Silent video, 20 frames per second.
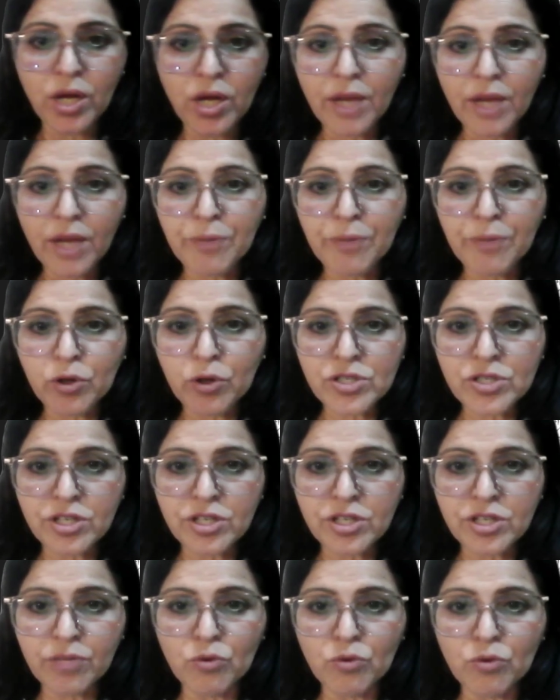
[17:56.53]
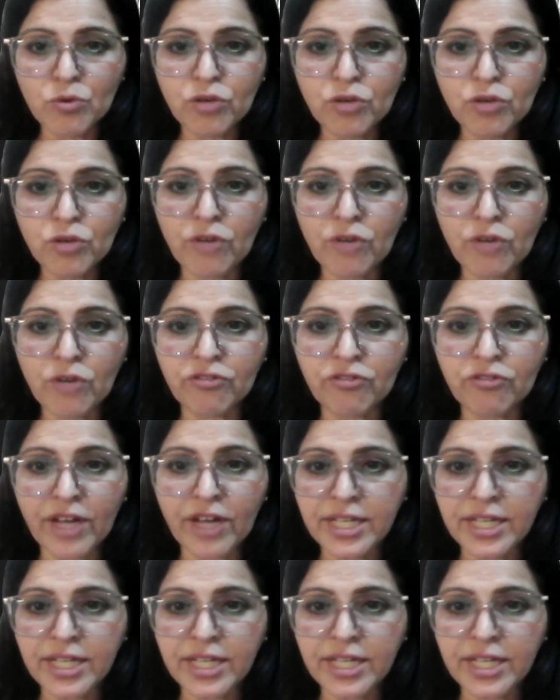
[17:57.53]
Because the removal of one